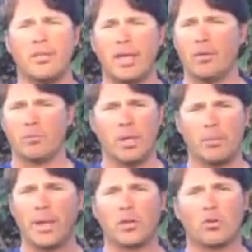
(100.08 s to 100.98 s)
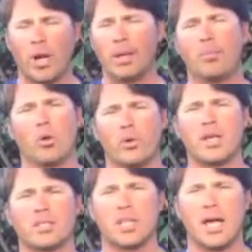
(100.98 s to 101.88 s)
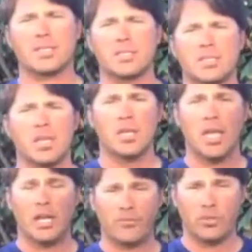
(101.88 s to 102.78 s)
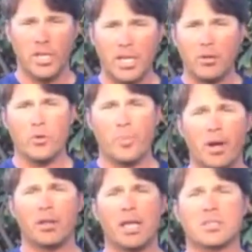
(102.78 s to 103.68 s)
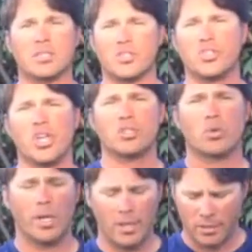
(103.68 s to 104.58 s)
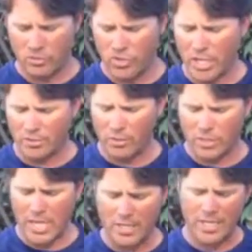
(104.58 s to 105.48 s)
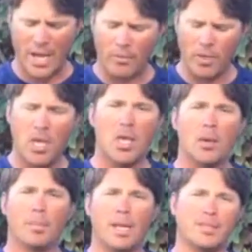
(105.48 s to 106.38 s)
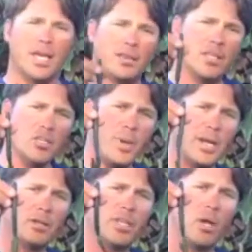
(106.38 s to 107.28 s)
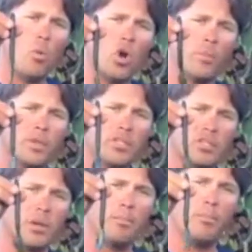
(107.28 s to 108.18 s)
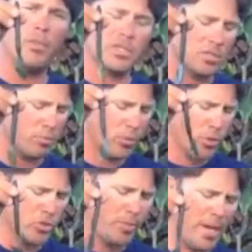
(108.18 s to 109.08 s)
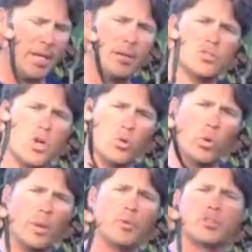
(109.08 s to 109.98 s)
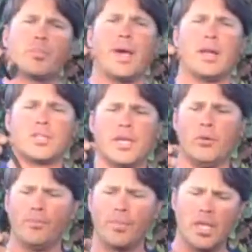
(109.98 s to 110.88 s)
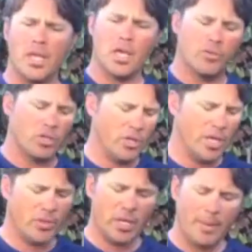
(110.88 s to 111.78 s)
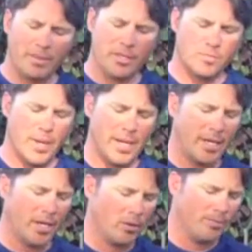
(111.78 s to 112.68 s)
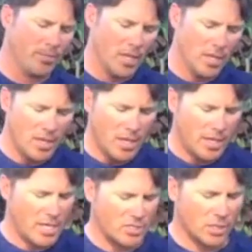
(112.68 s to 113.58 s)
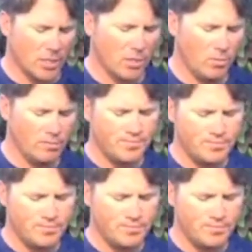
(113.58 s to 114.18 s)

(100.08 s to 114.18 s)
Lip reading: and they make great polarized glasses. And if you need a new pair of glasses, I suggest going out and checking those guys out. But I take this paddle tail worm. This is a Bruiser bait. It's called a ripper. It's a paddle tail. The unique thing about this bait here, it has a little